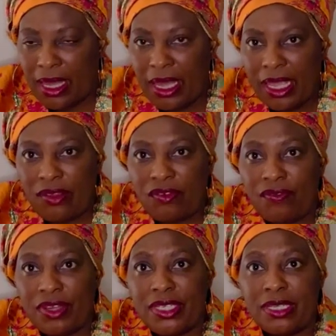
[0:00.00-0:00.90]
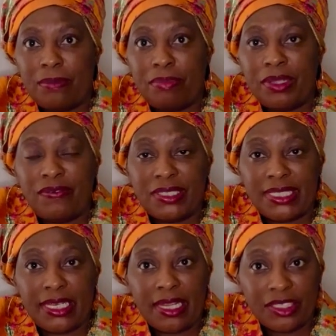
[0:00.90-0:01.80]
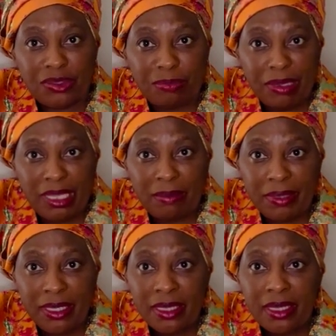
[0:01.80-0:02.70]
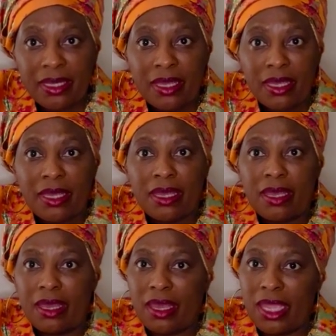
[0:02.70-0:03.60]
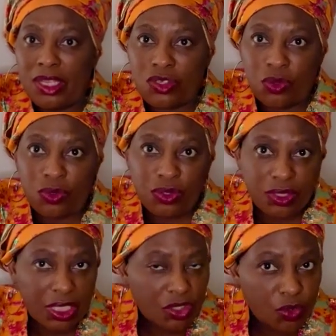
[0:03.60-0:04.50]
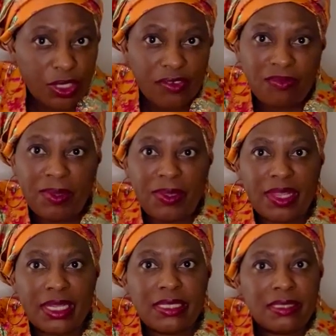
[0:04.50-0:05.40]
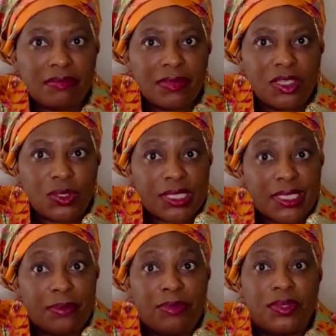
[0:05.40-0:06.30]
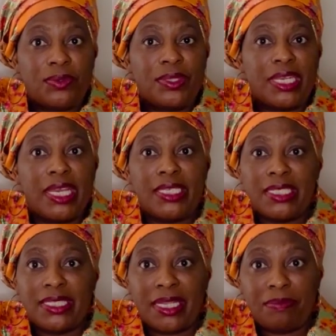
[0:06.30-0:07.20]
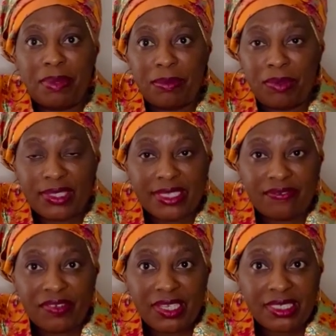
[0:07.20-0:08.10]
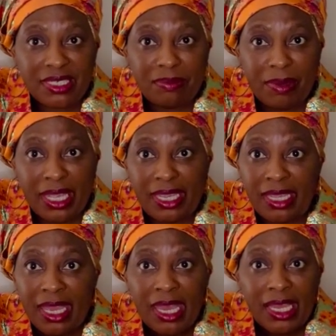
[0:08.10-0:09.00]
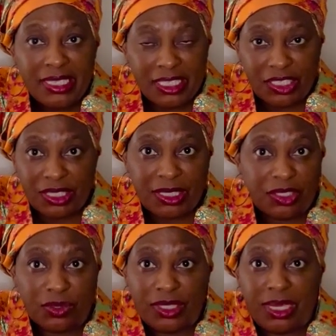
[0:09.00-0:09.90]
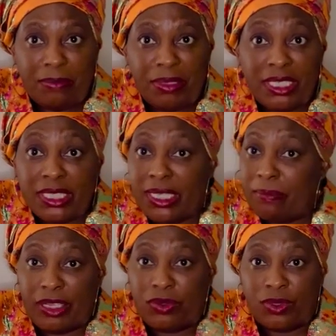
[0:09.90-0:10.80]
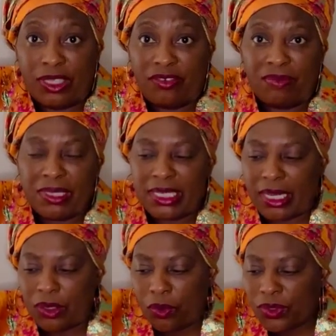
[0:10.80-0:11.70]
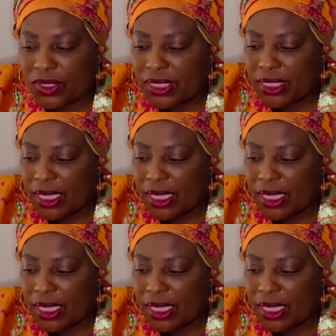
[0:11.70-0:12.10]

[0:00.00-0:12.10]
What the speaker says: If you've had a previously large baby, it could have been that you slipped through the net, that baby was affected by the gestational diabetes that might not have been diagnosed.